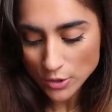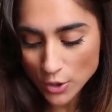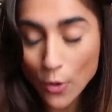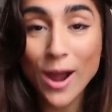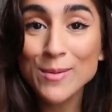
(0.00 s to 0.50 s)

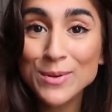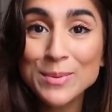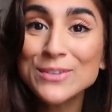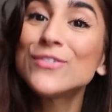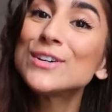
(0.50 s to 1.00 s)
So I'm gonna
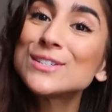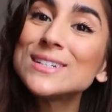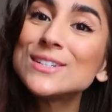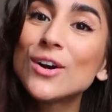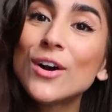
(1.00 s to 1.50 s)
be
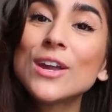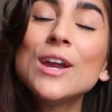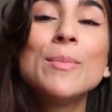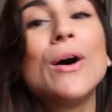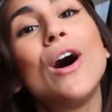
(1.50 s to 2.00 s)
firstly
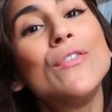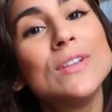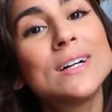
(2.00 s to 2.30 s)
talking about Alpha